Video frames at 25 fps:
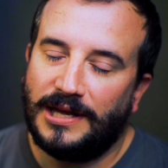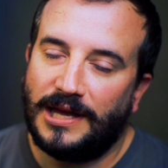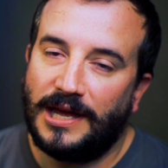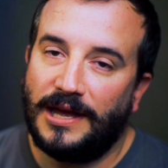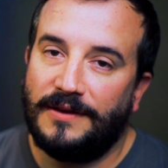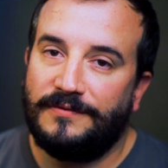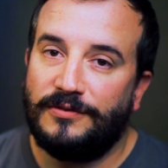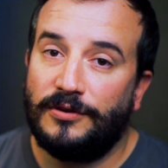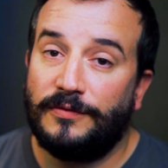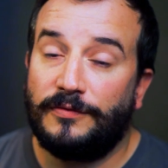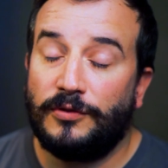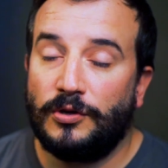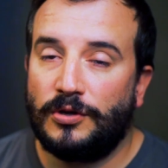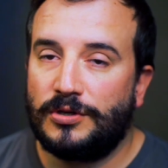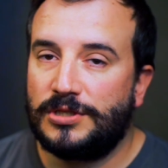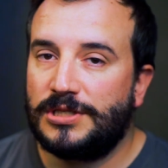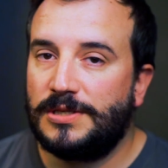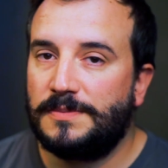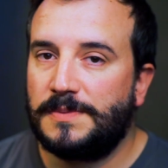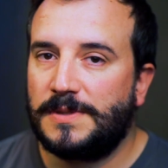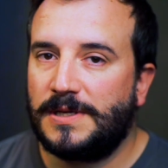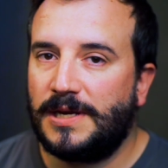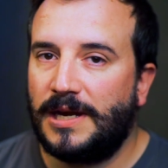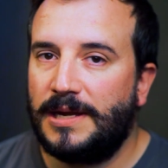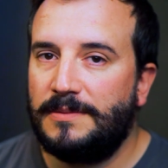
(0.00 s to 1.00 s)
if you've not
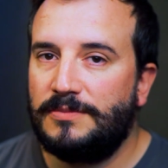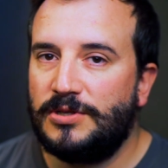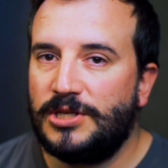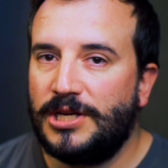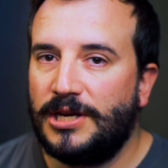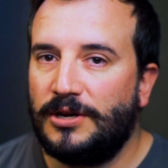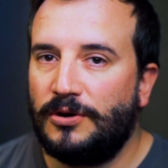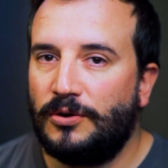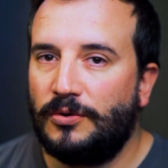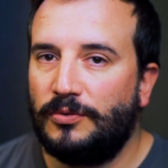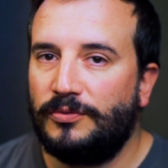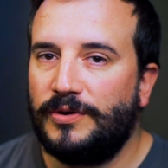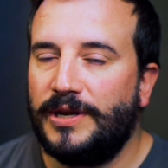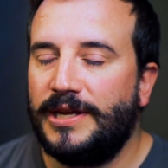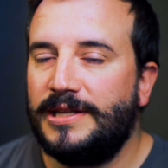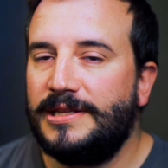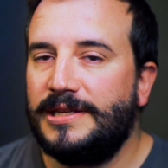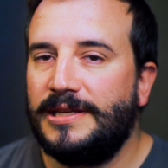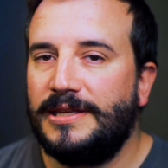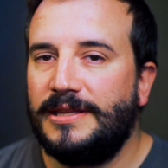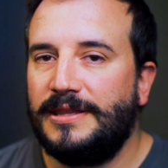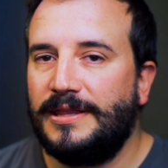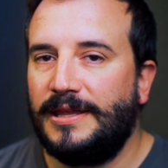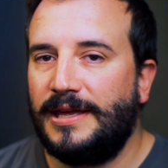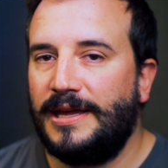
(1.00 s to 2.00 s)
subscribed yet
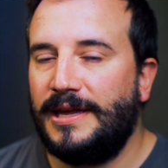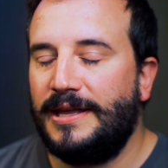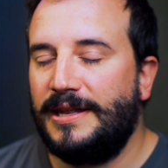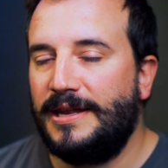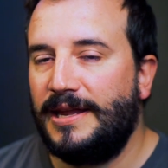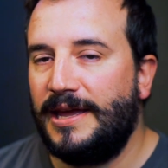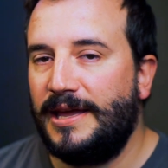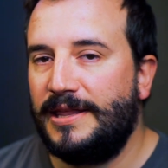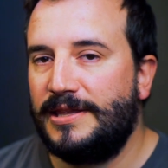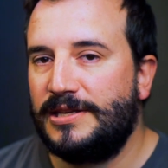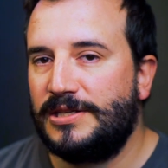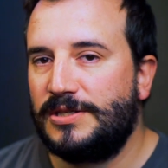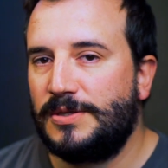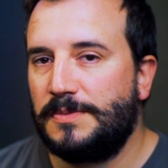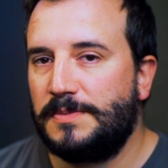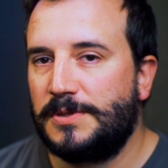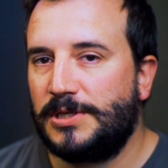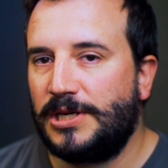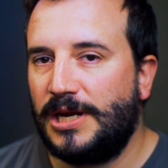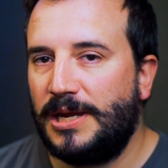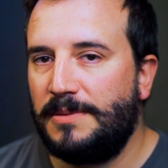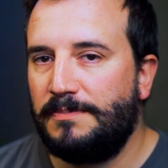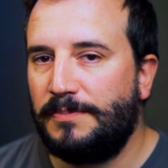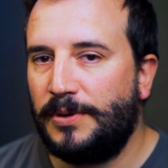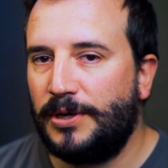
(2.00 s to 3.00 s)
already, then hit the
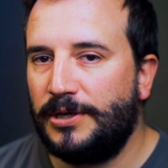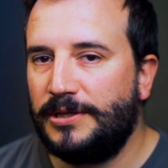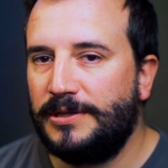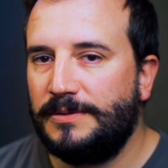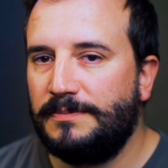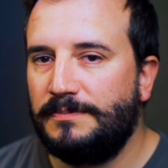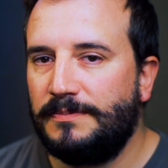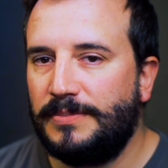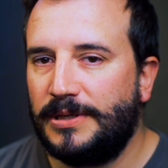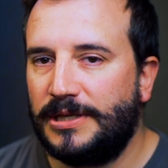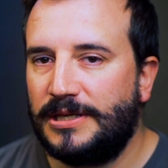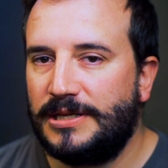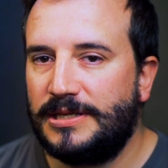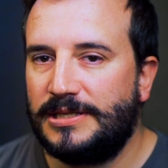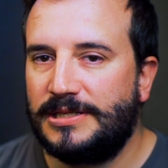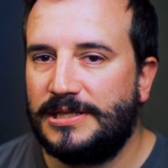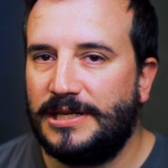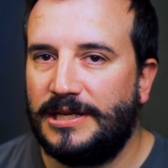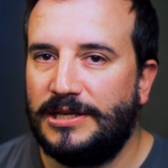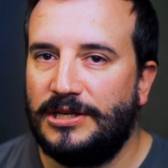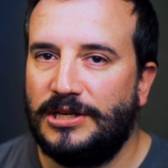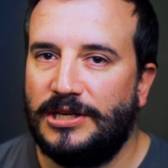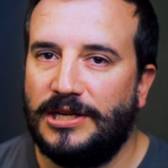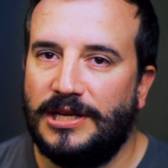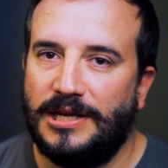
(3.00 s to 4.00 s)
subscribe button, because
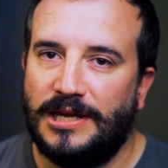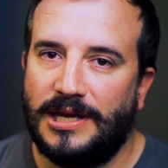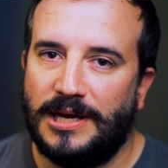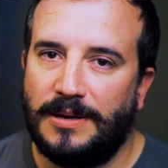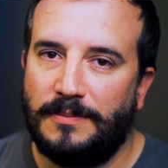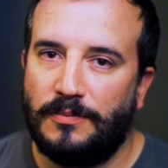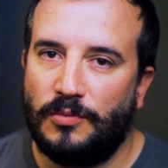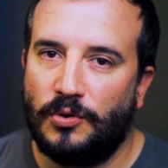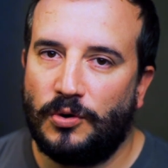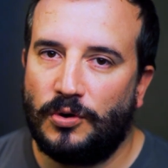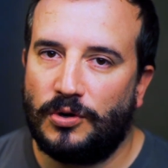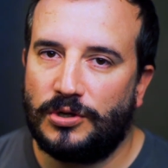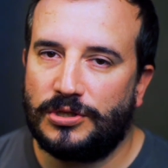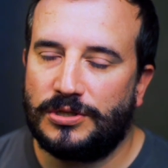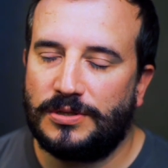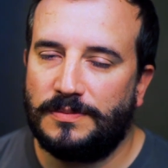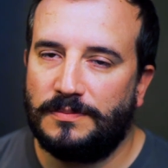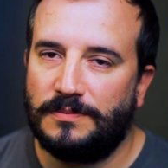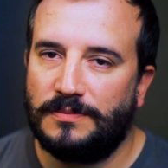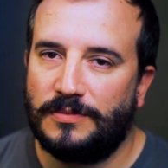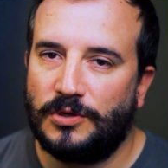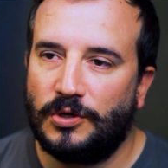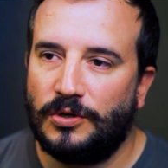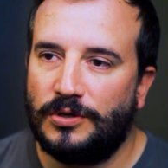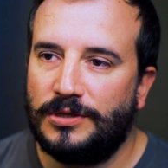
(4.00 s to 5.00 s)
then you can get more
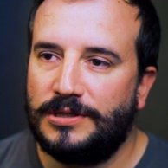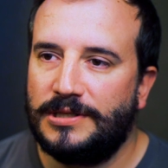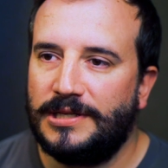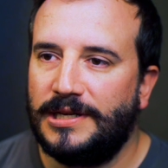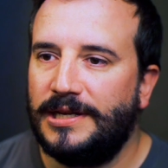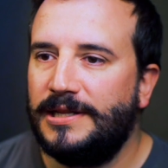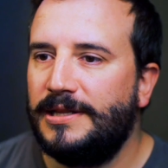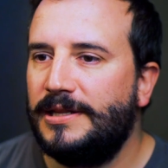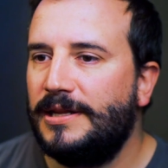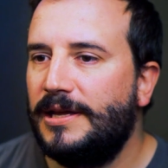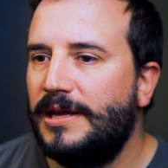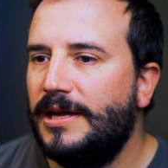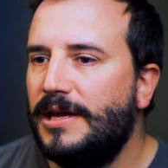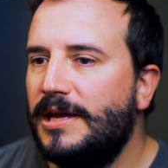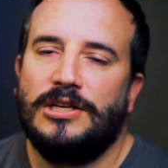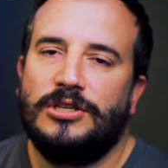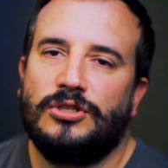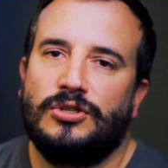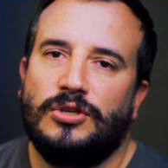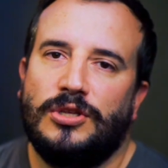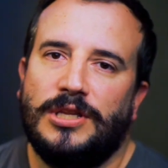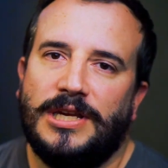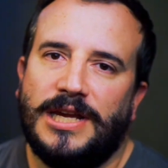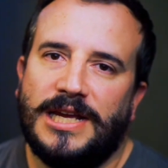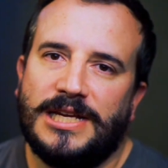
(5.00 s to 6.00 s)
awesome content.
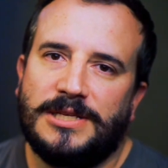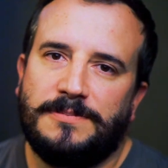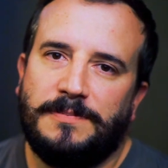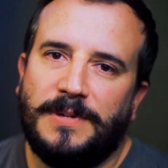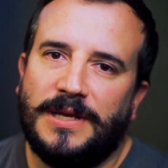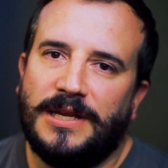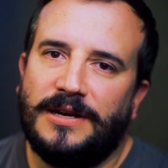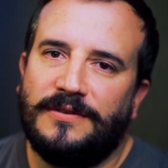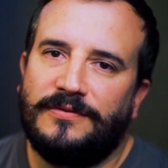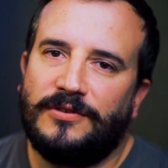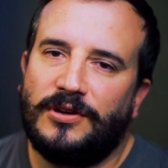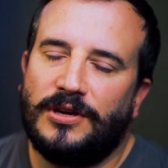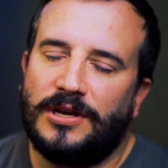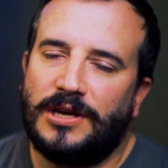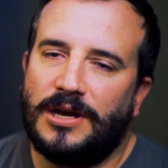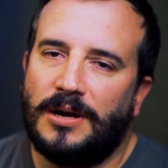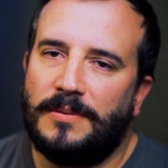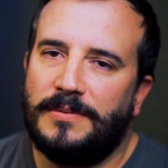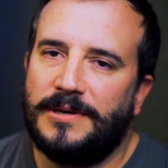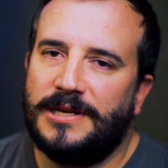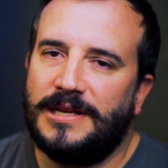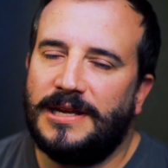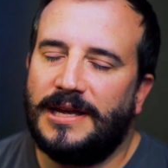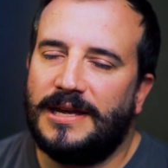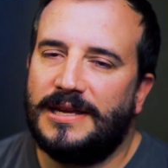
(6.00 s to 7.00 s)
So the next beer I've got
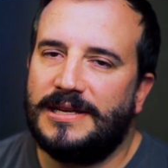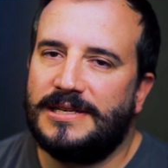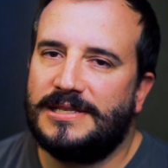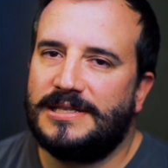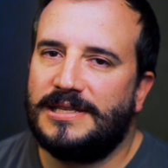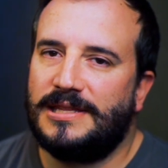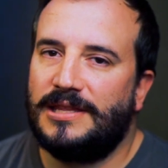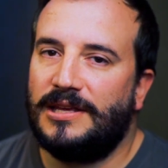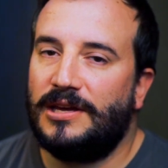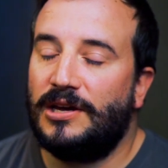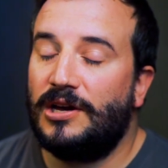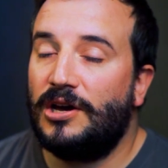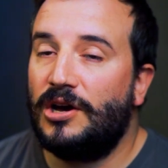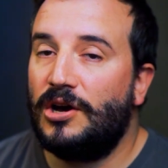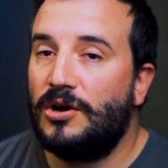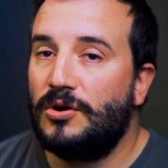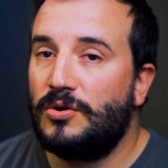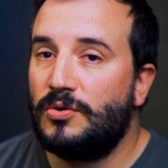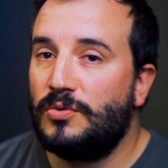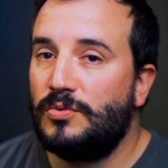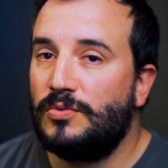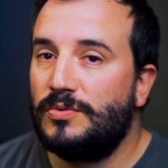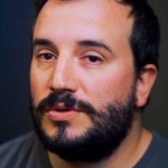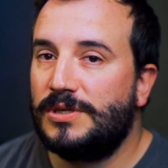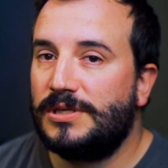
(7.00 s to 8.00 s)
coming is the
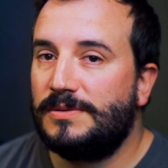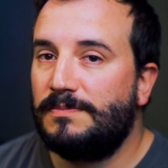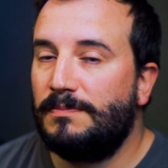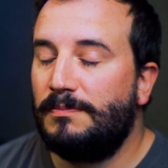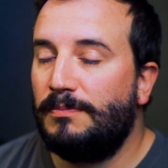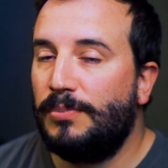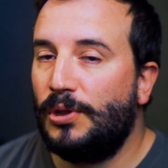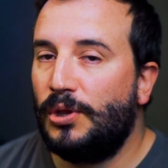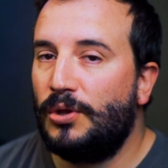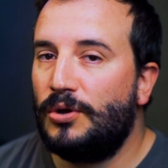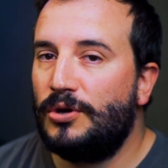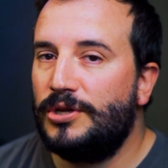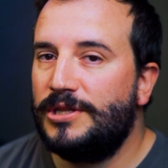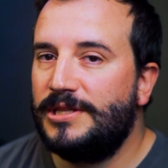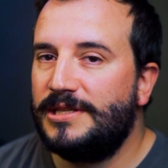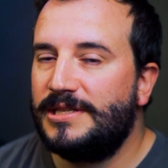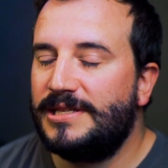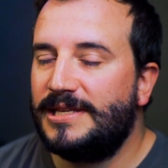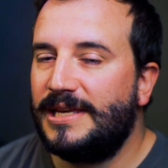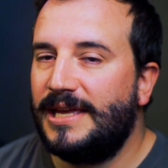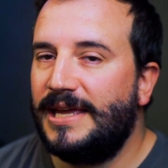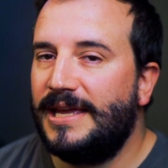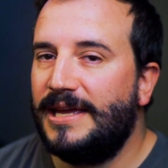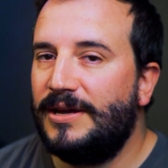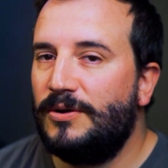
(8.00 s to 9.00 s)
Huggles
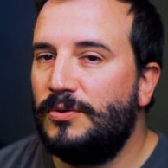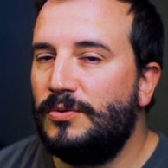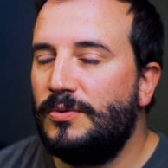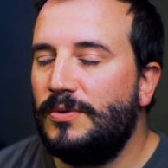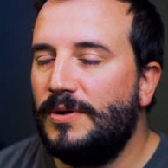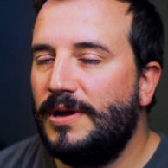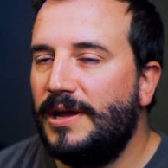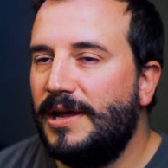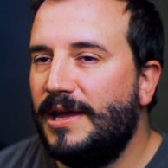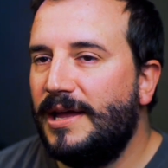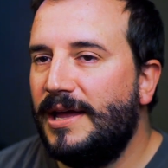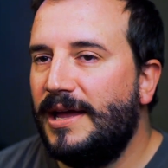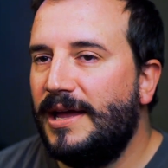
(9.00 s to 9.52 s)
Blonde Ale,